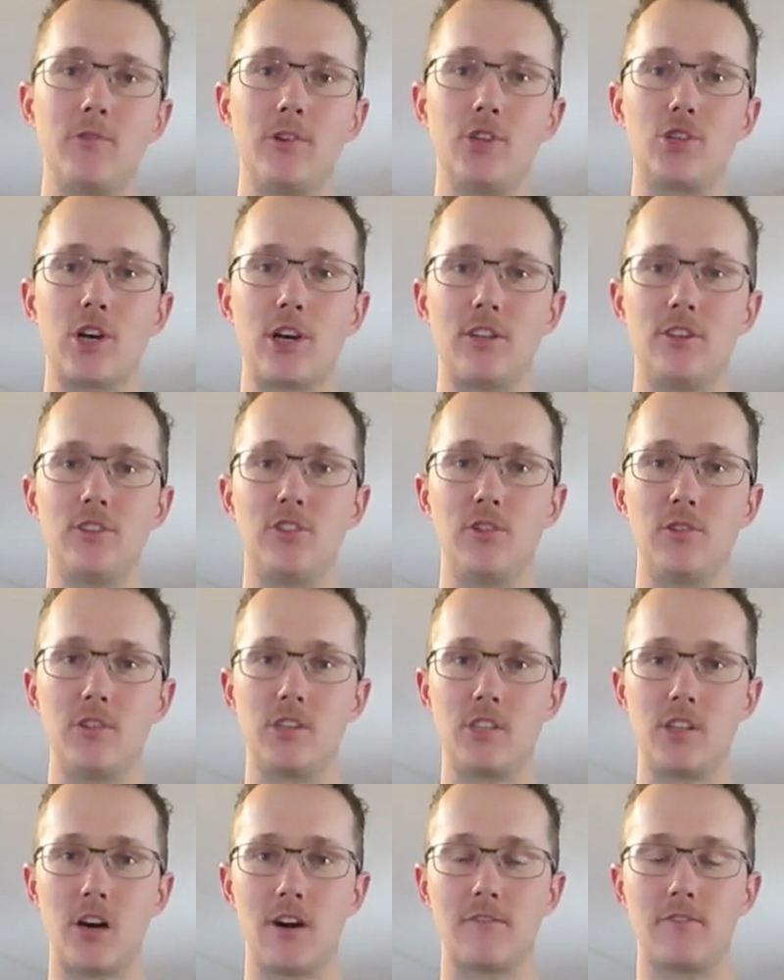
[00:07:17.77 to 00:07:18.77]
We try to do it
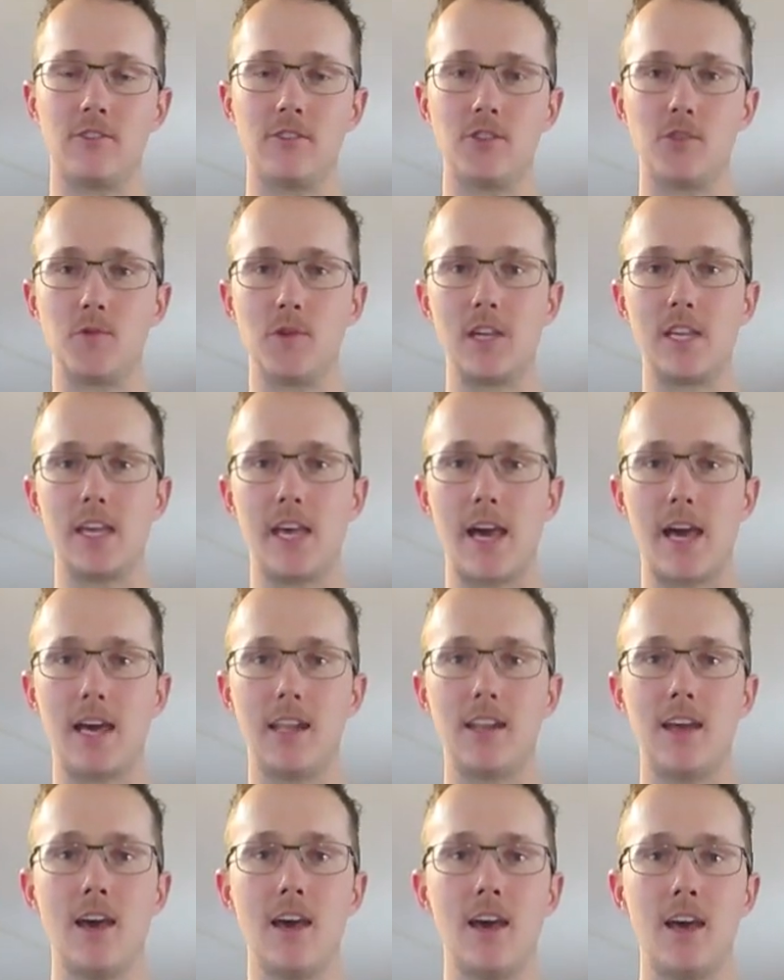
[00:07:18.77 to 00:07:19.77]
as often as we
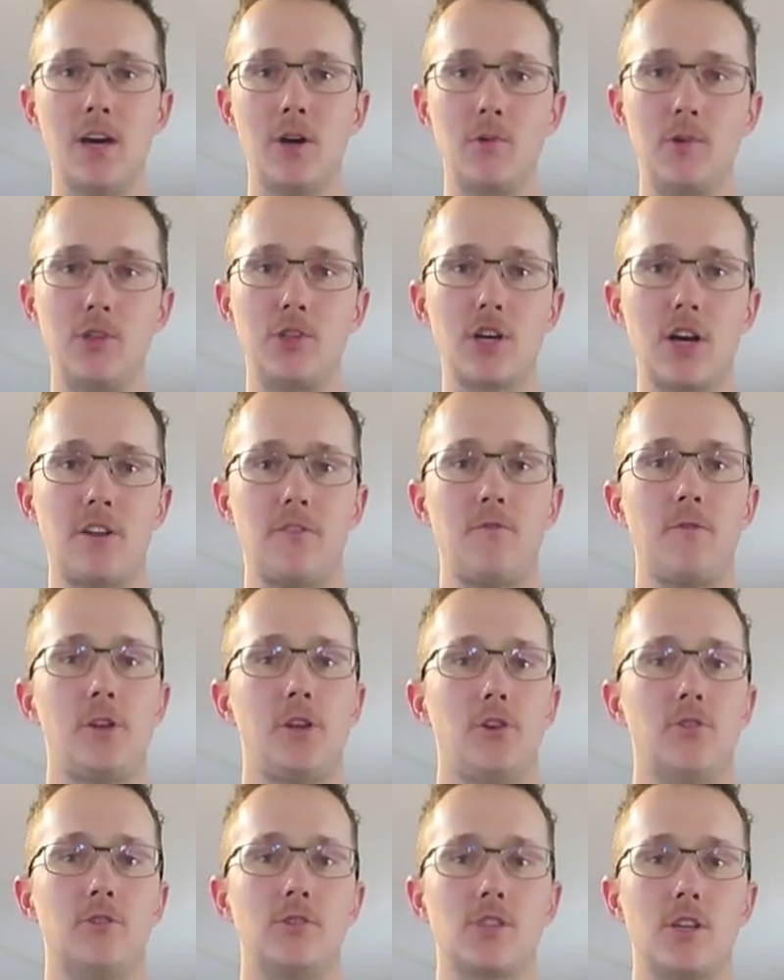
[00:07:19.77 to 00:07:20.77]
can, and we try to
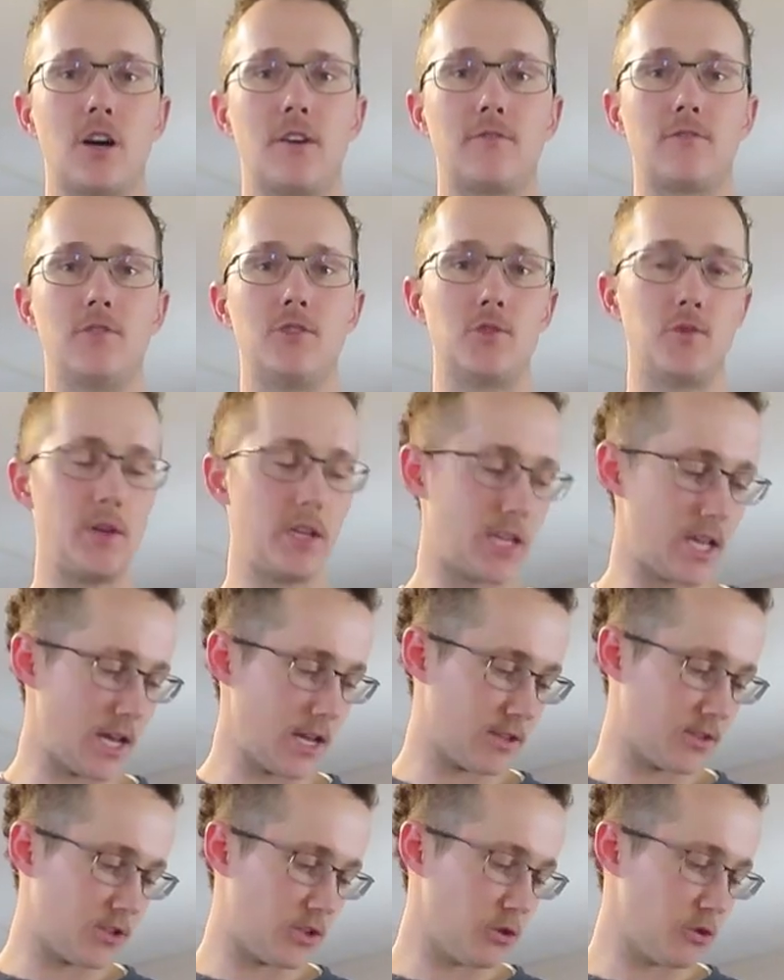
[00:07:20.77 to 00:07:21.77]
video as often as we
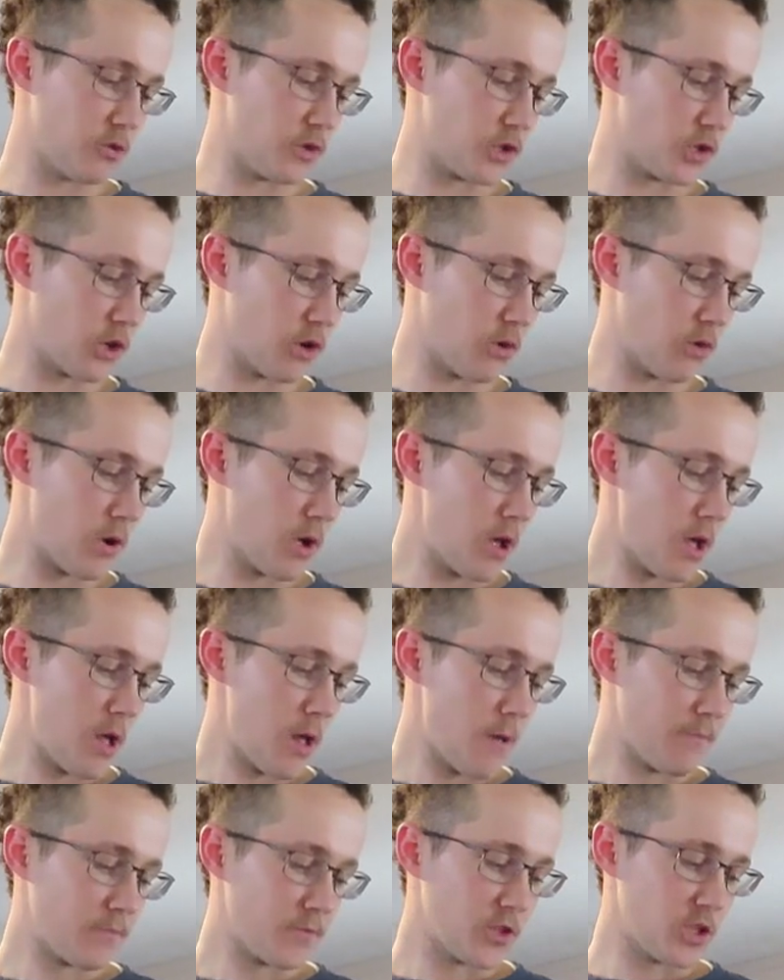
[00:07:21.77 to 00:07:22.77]
can too. So
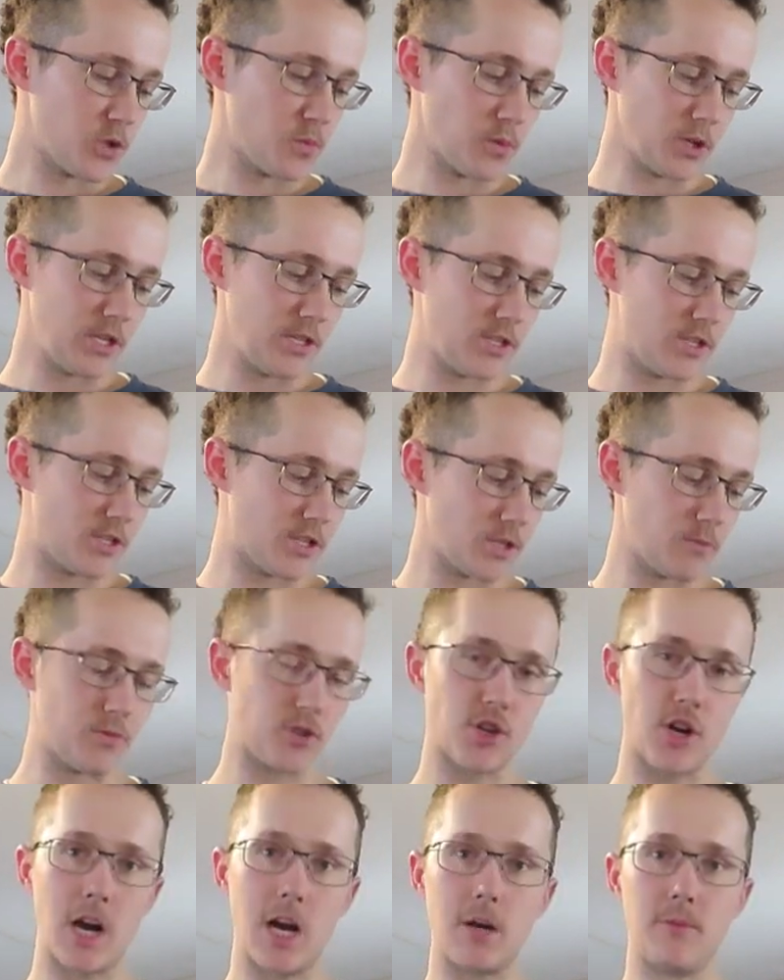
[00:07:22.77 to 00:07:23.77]
just please
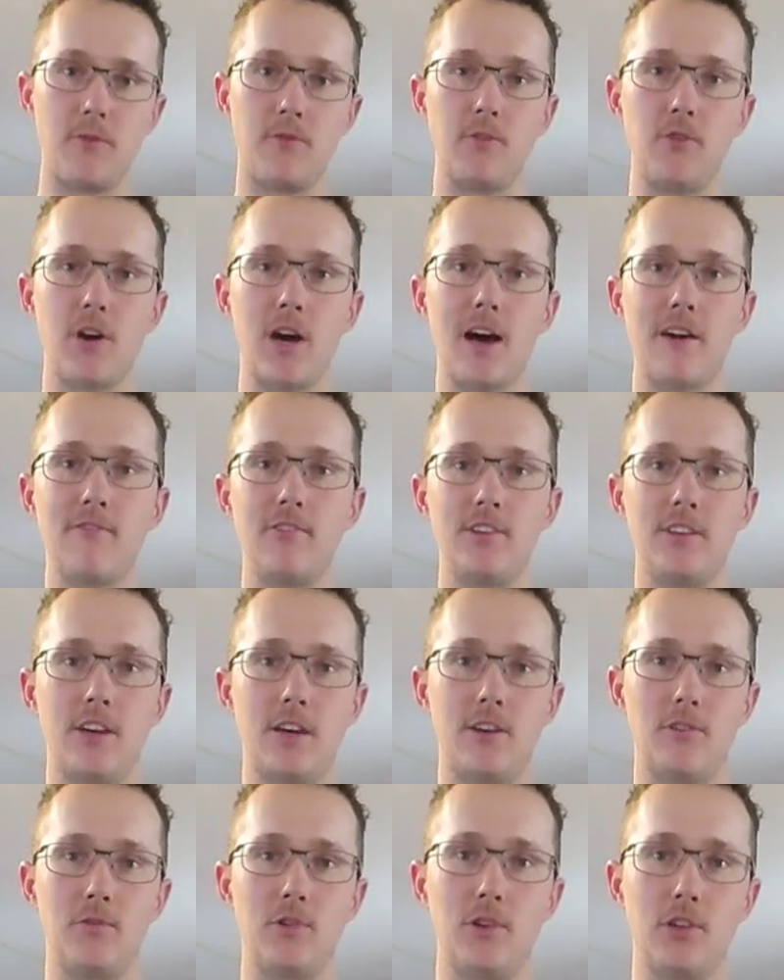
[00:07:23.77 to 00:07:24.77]
subscribe if you haven't
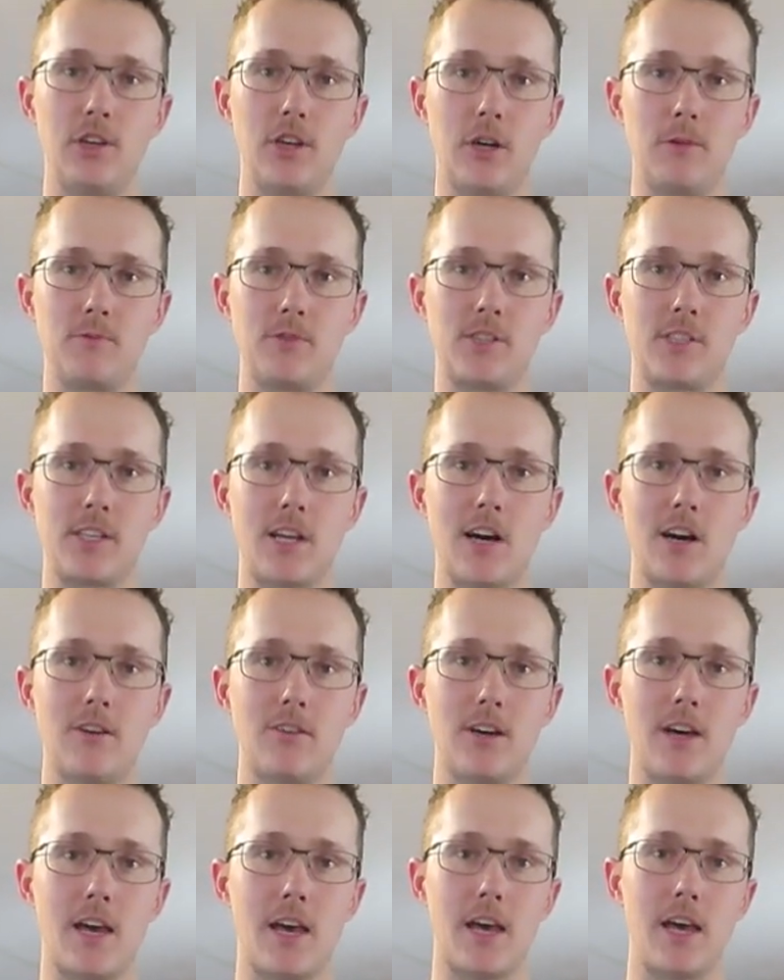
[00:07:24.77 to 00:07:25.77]
yet. It really helps us
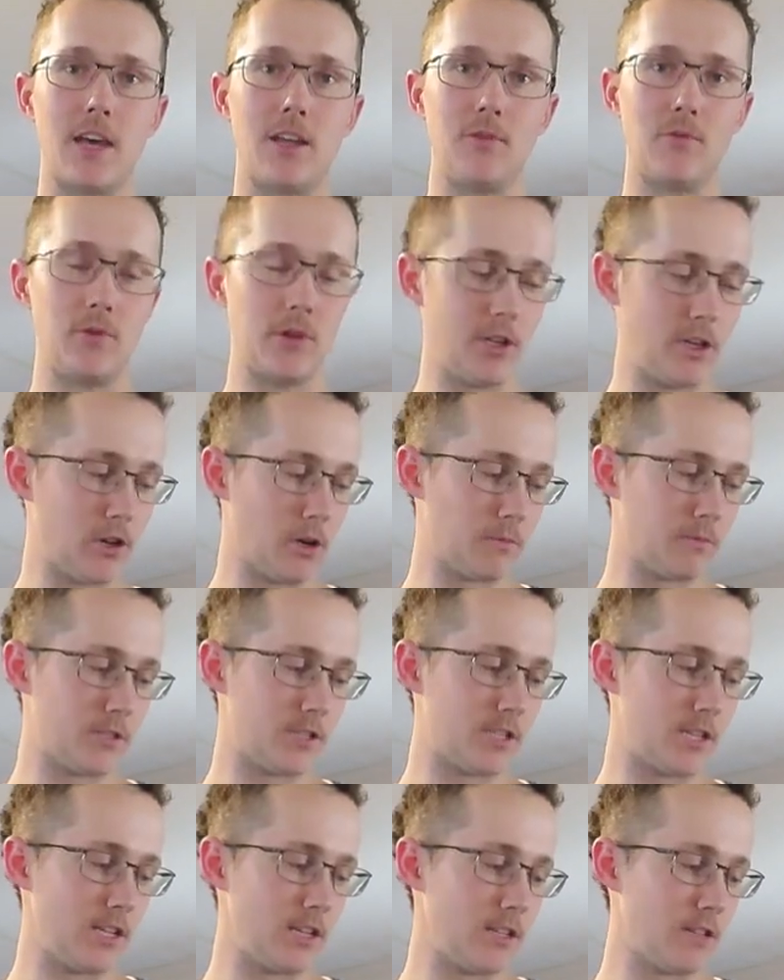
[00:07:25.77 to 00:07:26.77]
out, and we hope to
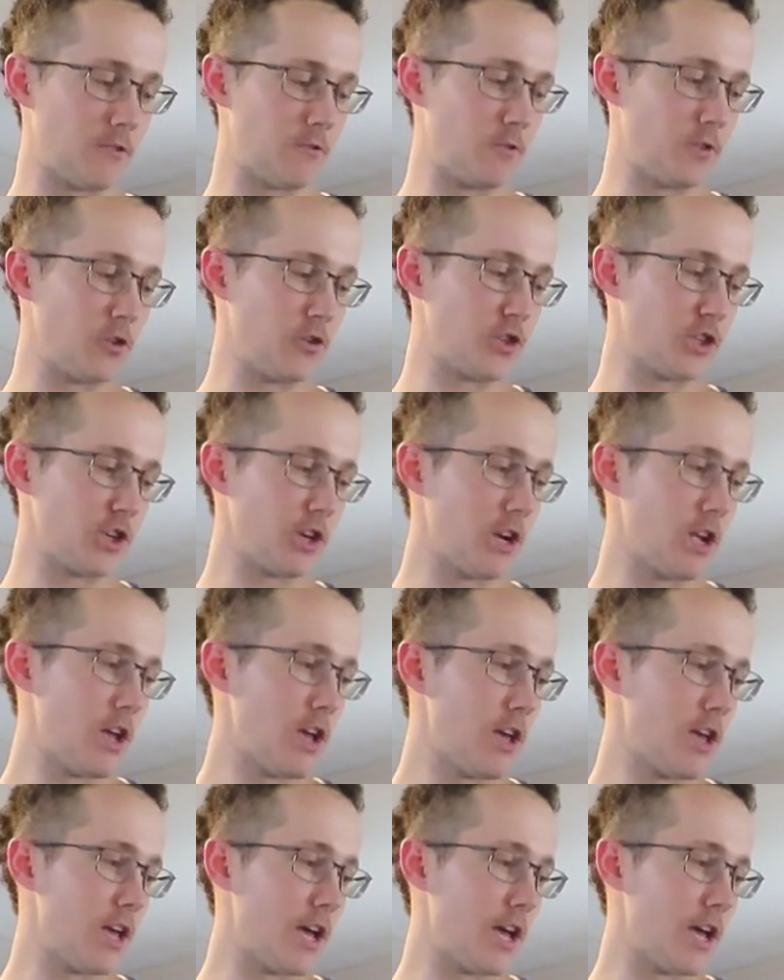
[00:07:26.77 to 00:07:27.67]
see you in the future.